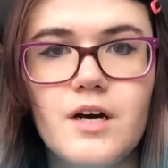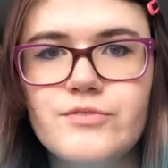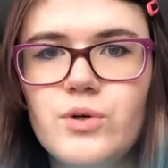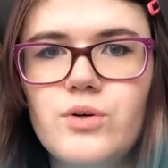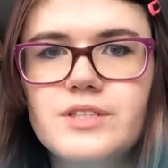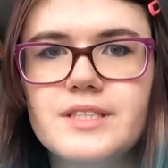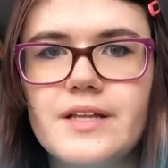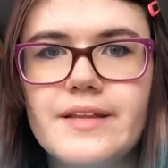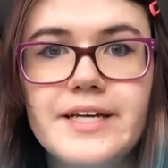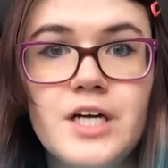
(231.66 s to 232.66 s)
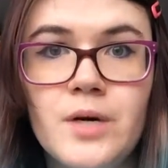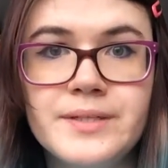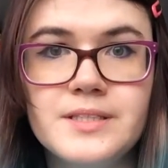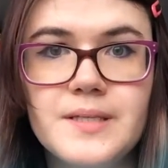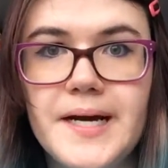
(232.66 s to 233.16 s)
Of course, they
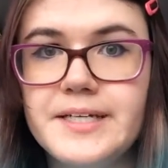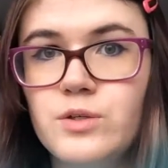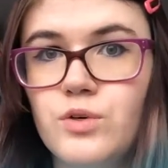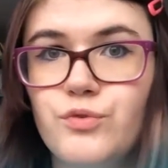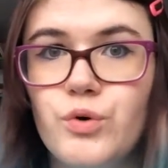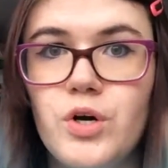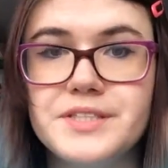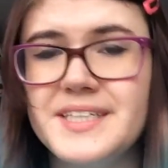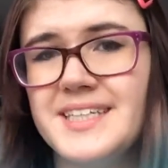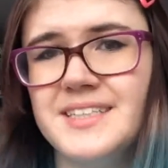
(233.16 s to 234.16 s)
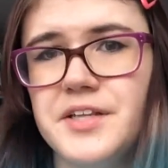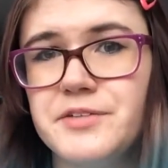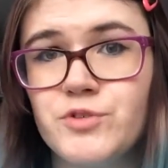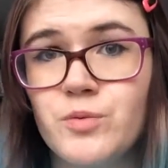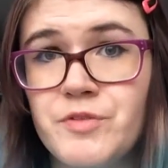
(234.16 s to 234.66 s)
coincide an awful lot, and there's
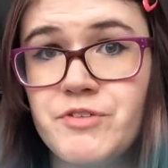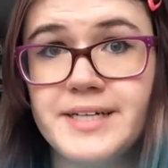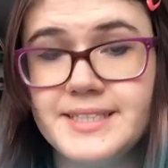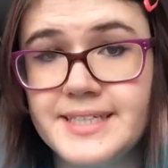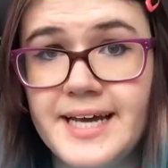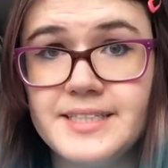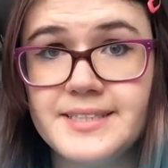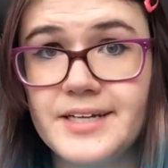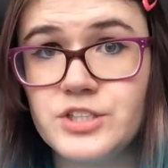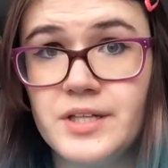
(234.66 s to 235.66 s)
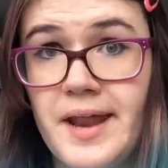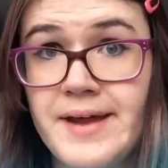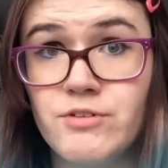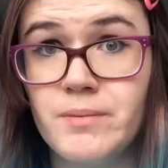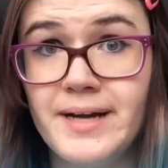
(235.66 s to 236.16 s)
nothing wrong with writing an asexual and
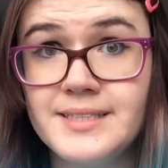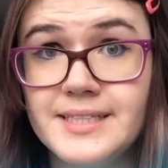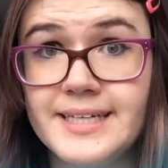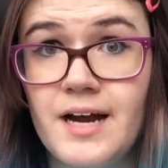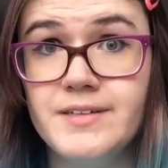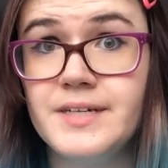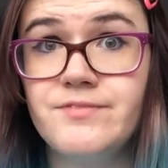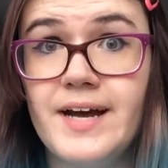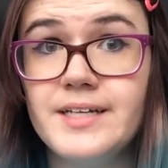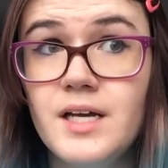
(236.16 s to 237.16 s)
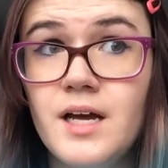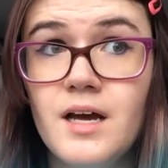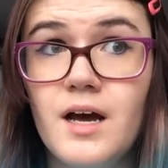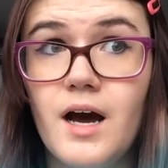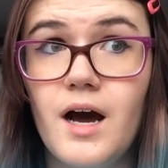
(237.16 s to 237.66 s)
aromantic character. In fact,
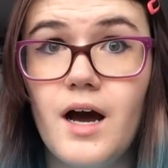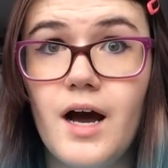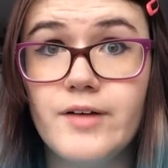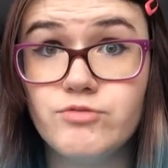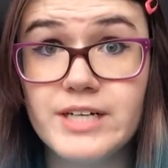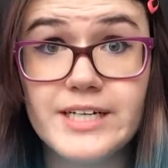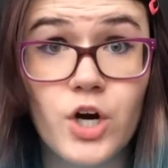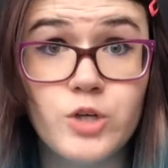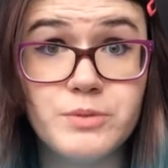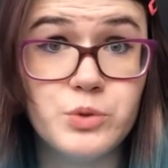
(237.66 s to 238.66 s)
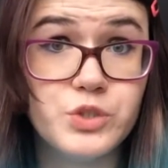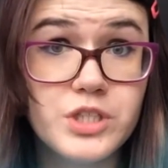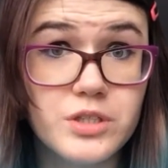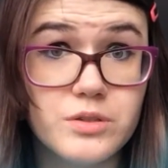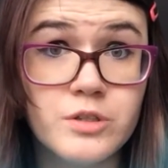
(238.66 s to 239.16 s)
I really hope you
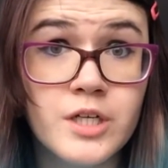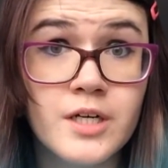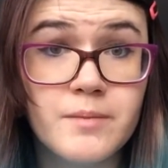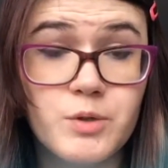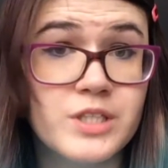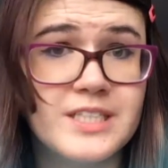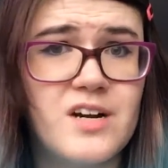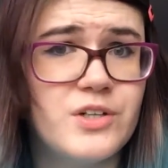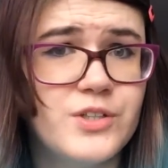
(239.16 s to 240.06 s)
do, because there are